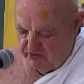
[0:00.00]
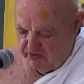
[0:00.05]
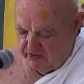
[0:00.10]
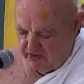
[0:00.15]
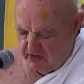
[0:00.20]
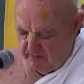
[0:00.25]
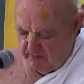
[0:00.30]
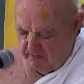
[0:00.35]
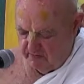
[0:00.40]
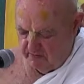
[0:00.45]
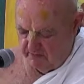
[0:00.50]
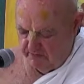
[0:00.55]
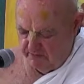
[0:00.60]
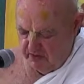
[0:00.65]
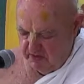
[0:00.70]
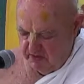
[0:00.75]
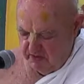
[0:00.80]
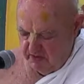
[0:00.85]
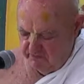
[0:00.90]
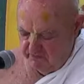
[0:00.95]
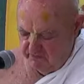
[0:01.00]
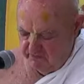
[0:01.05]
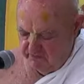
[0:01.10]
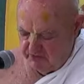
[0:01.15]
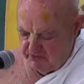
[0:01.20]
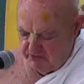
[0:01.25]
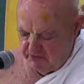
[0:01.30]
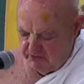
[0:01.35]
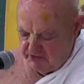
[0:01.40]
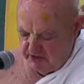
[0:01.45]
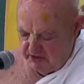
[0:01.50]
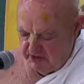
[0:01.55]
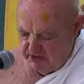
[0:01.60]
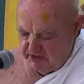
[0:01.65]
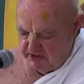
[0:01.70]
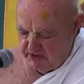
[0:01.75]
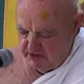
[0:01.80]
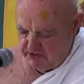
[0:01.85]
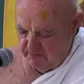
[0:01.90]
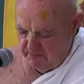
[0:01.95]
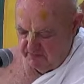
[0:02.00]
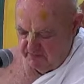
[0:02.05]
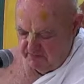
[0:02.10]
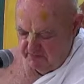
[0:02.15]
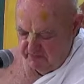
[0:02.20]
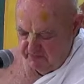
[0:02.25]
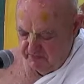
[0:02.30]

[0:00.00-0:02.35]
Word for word: fear harm from his enemies,